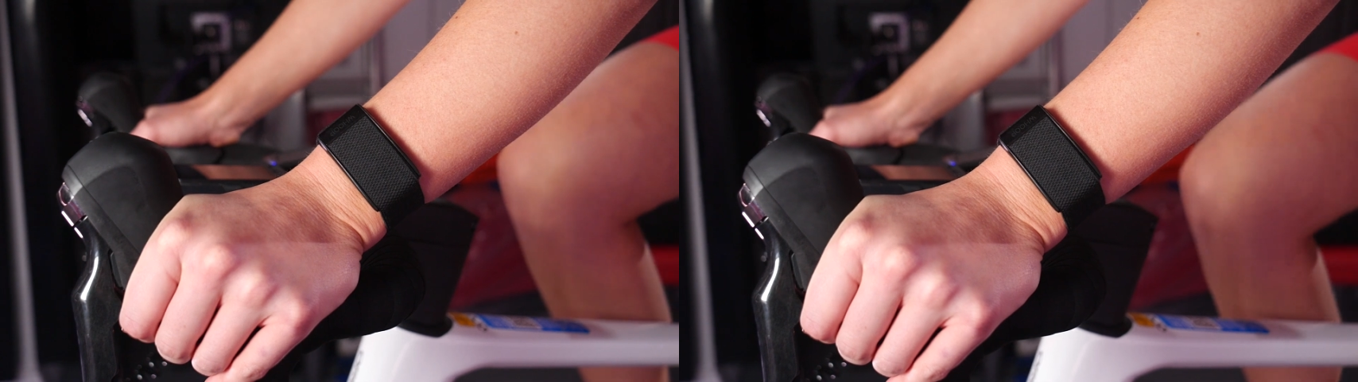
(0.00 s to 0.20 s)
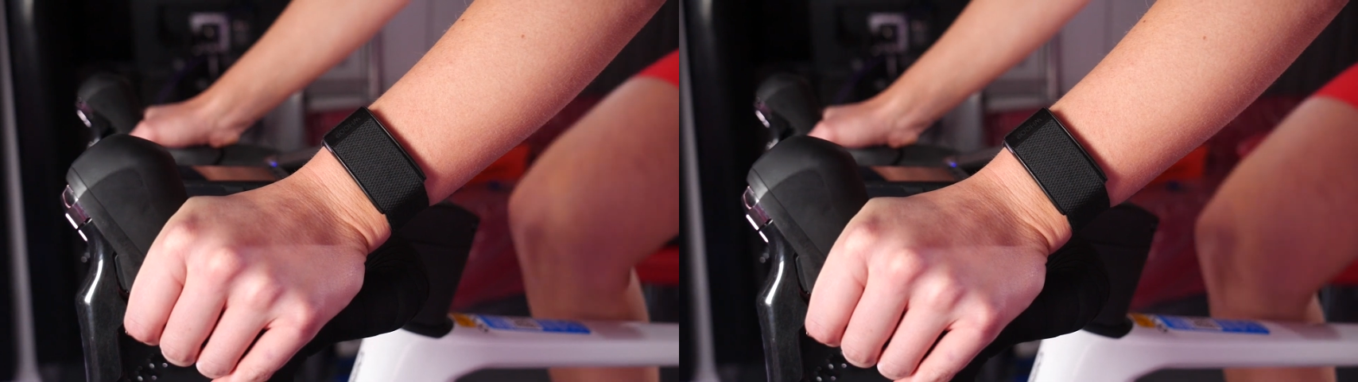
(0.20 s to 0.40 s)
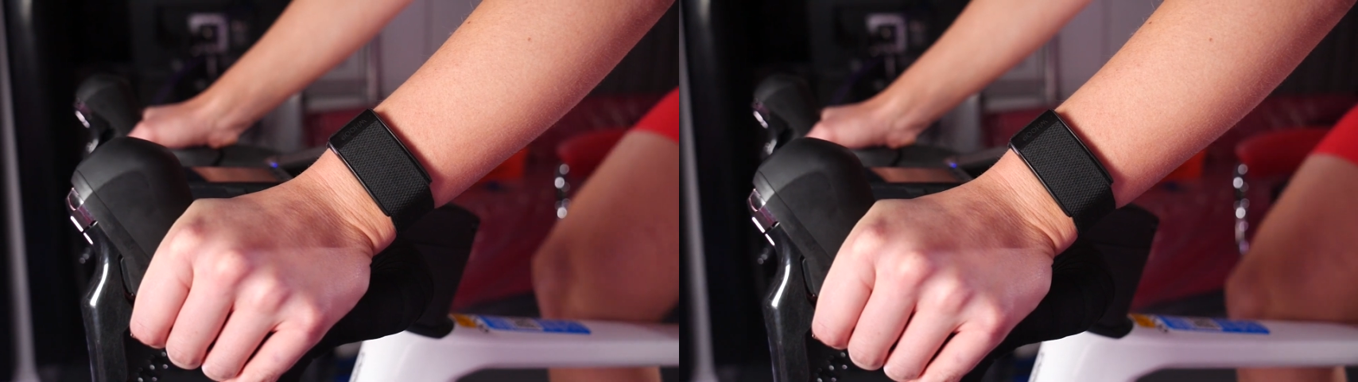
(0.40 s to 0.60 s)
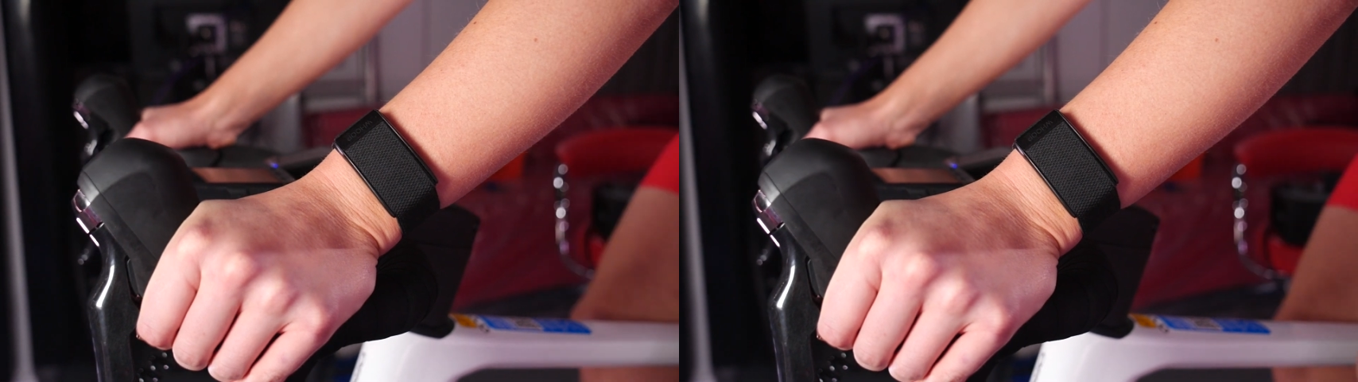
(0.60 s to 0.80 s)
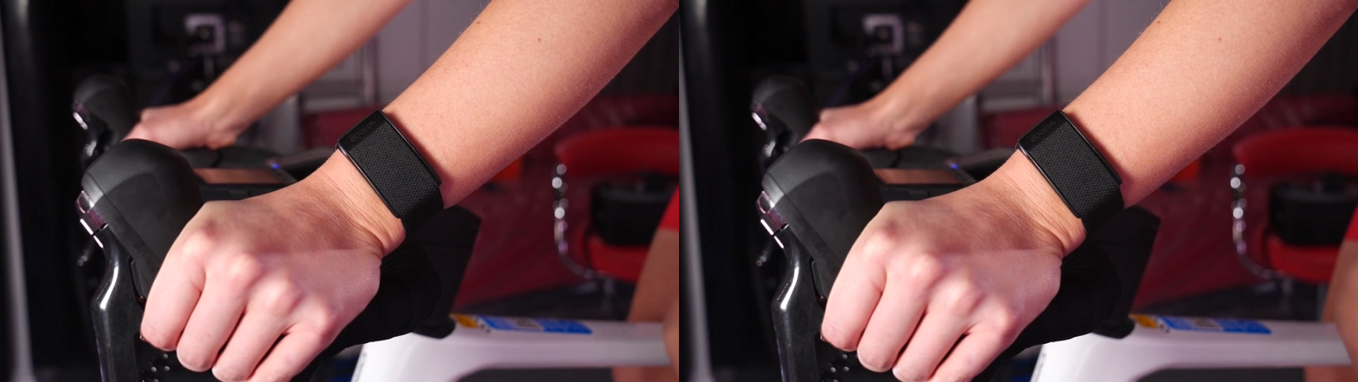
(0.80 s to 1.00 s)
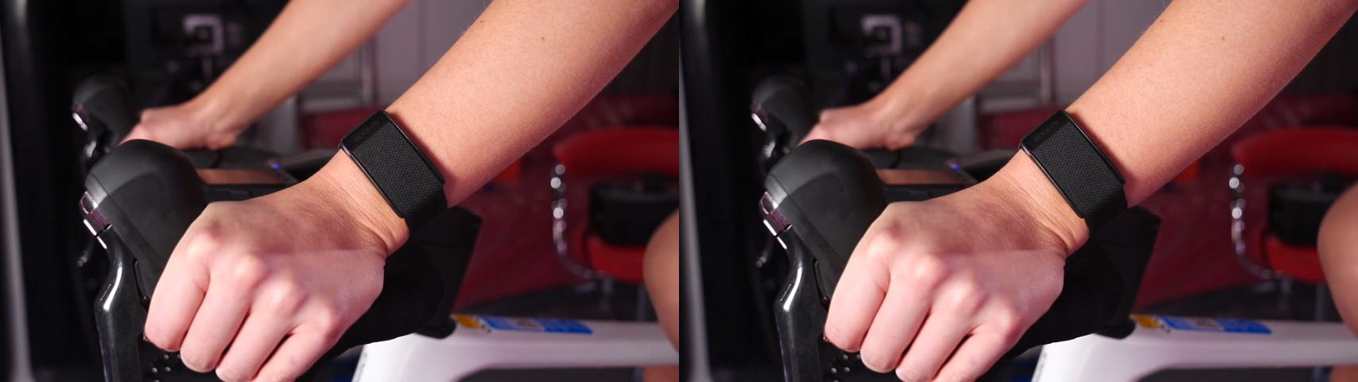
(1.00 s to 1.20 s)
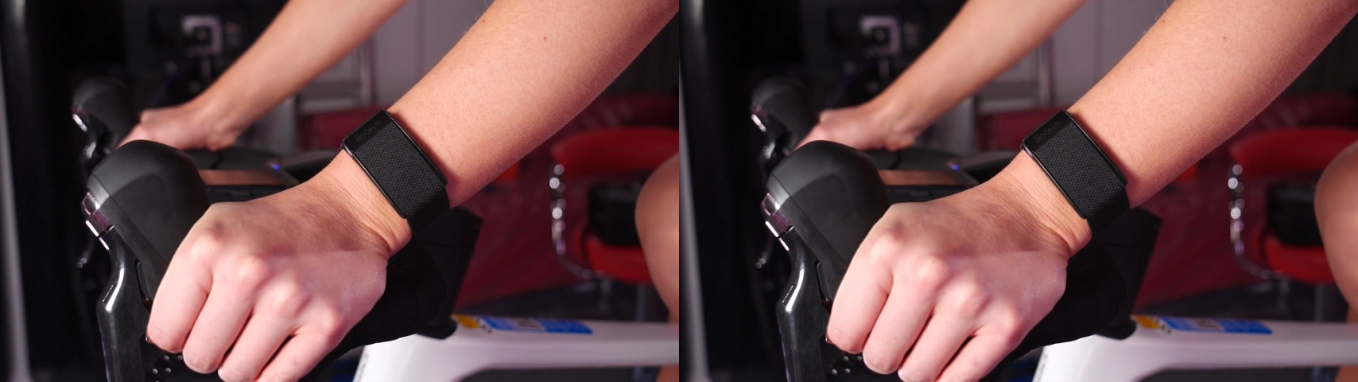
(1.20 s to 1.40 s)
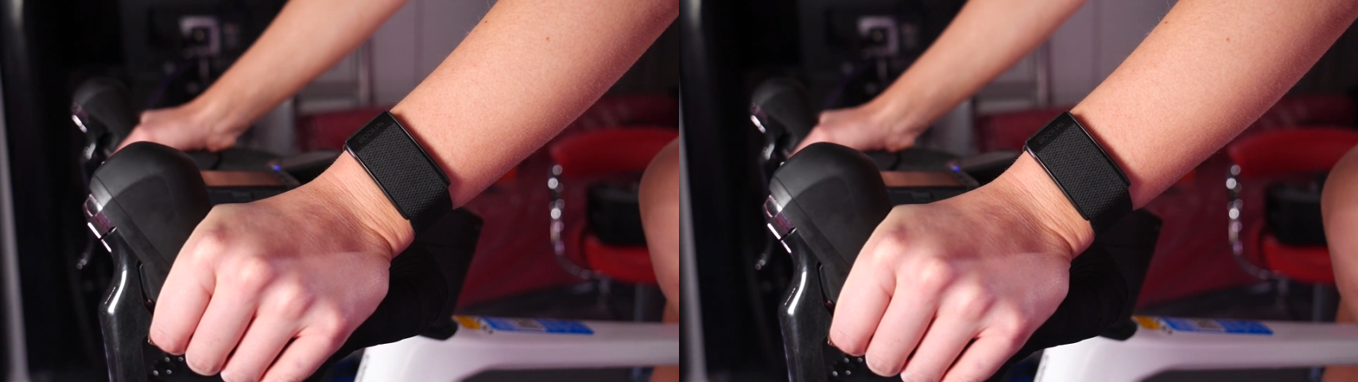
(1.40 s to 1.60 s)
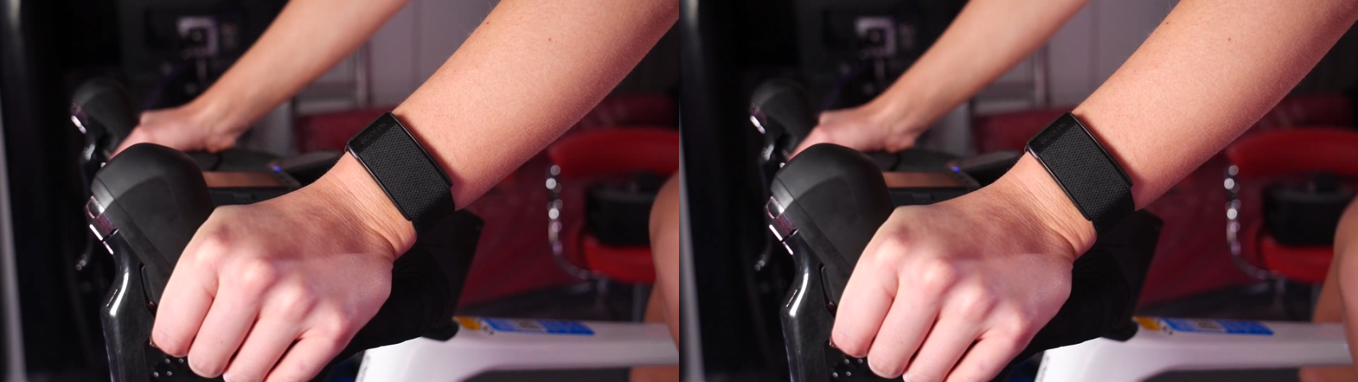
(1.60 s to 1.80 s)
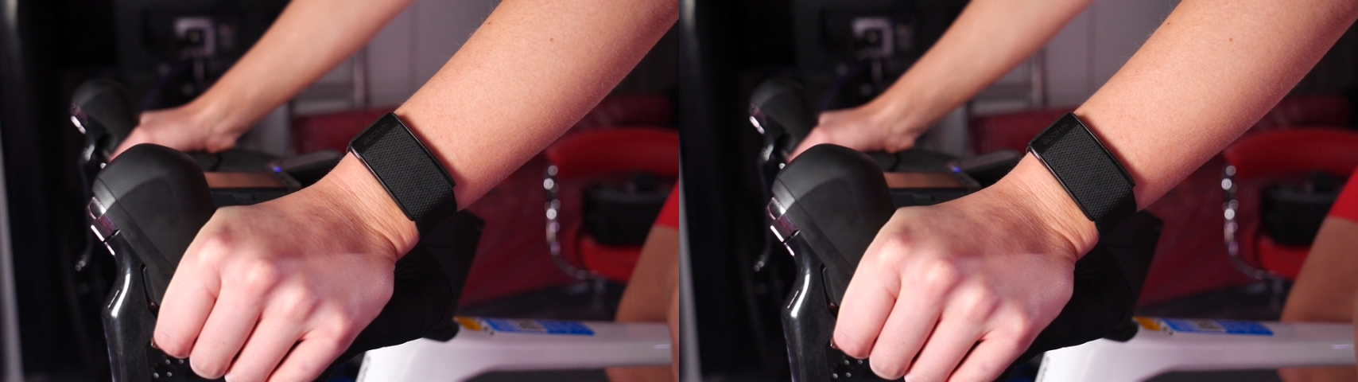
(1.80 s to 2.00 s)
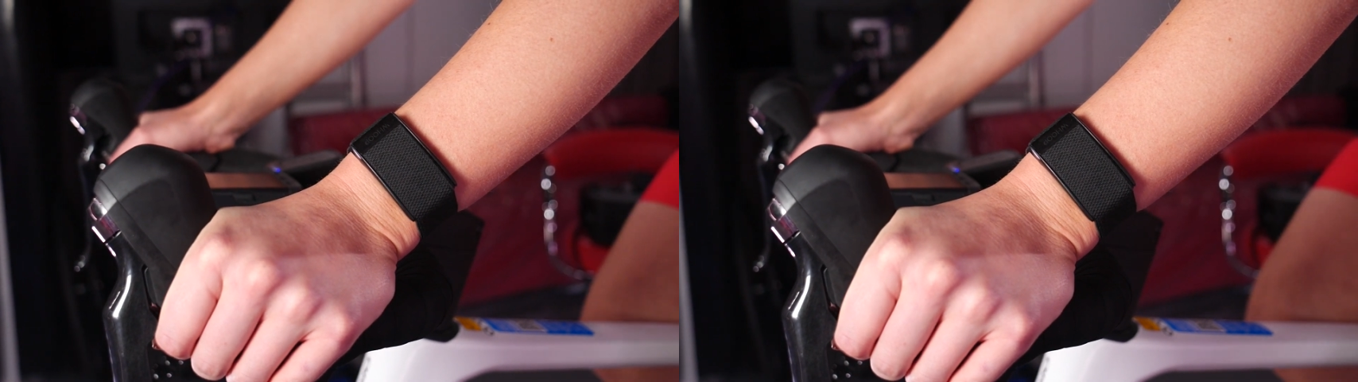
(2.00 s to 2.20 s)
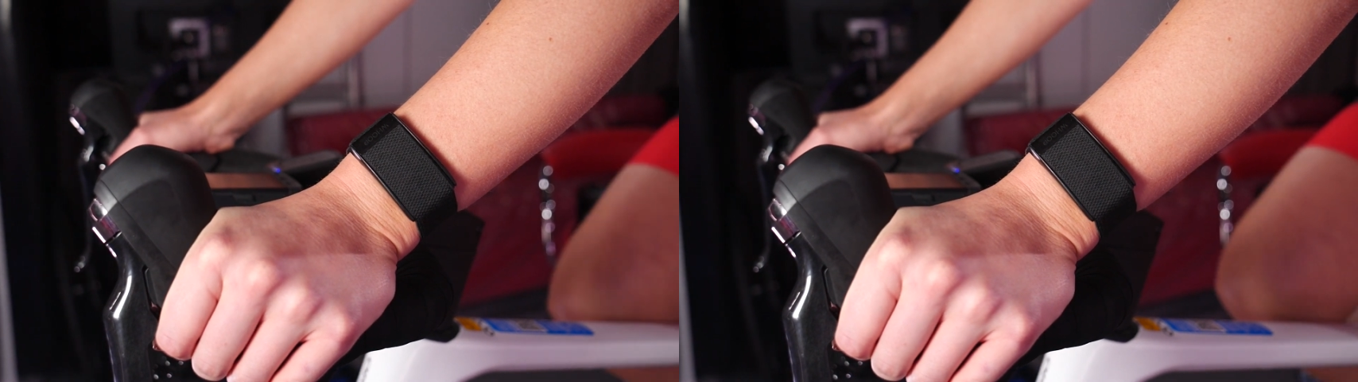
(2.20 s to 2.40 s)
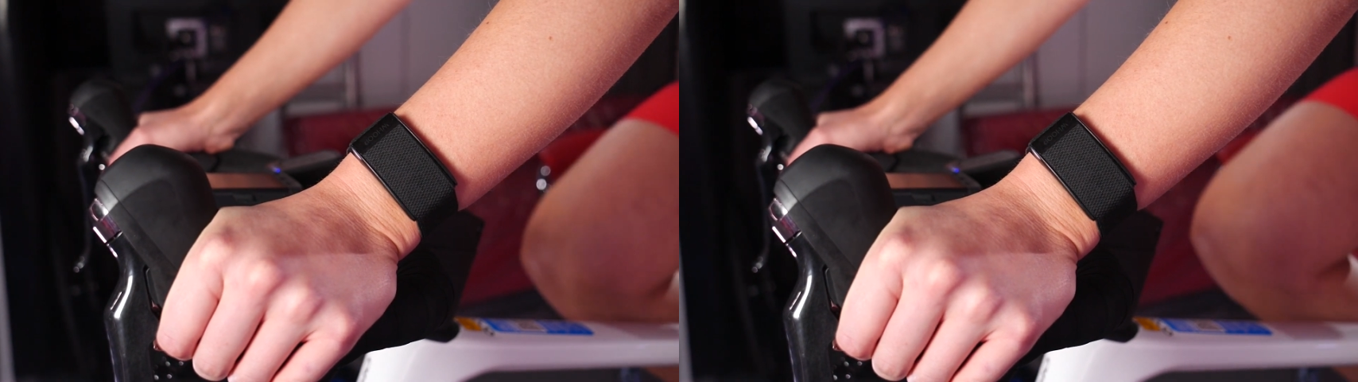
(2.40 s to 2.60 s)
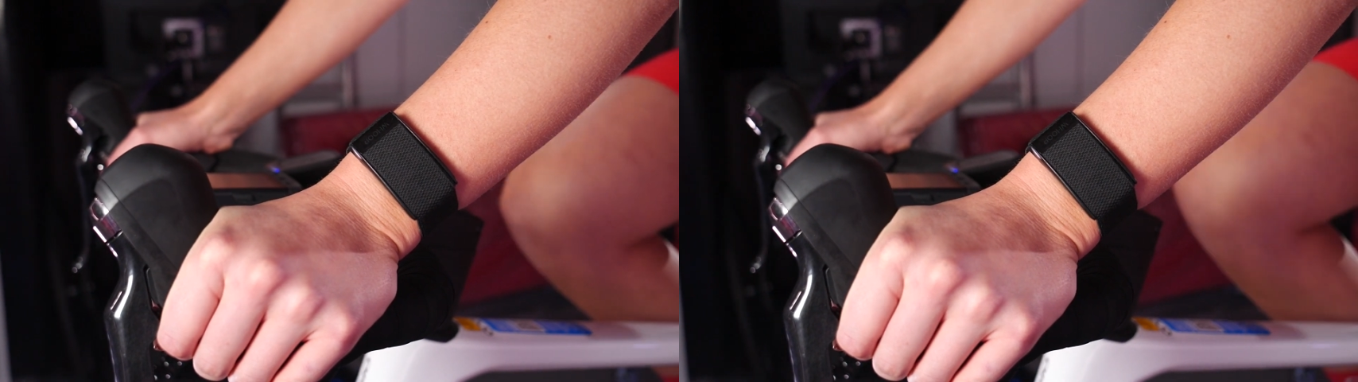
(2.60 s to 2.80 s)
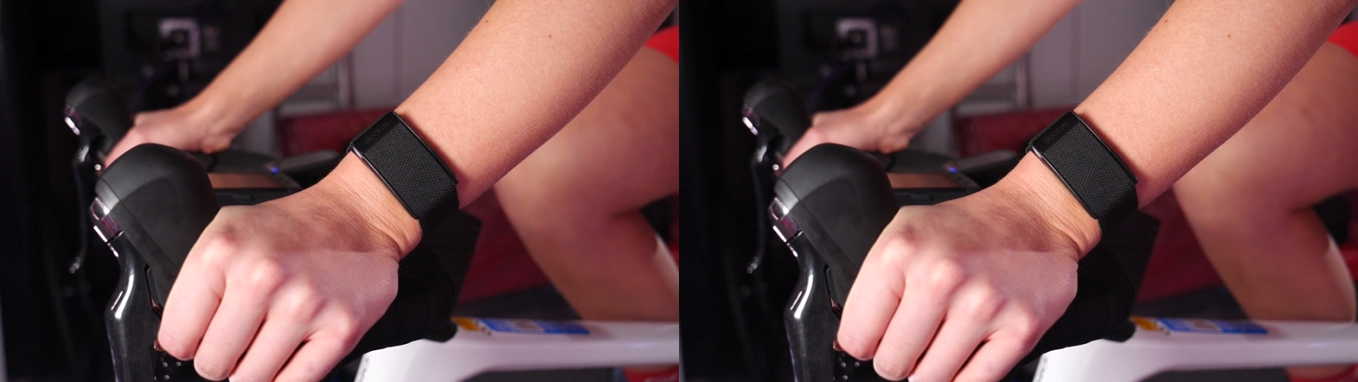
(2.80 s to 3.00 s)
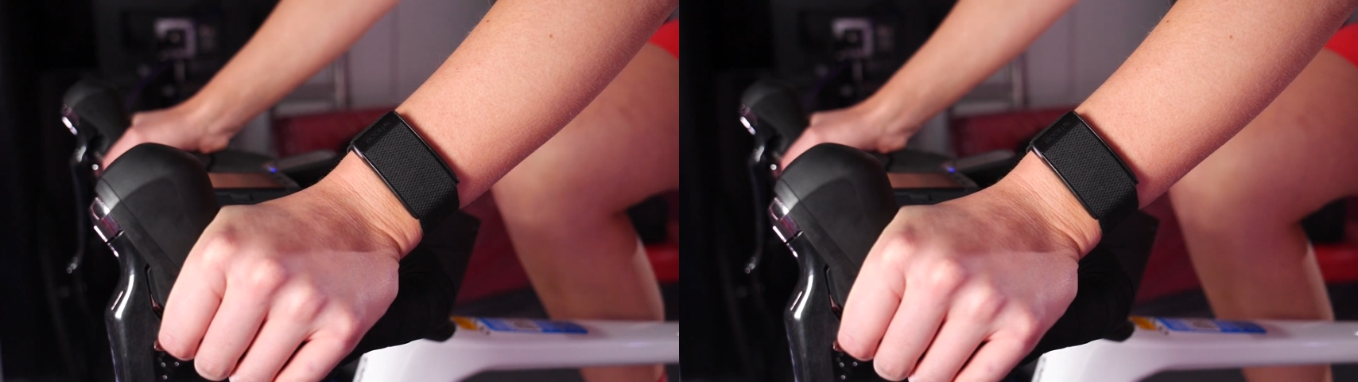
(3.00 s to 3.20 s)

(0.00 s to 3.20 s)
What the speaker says: Nobody's mouth can be seen.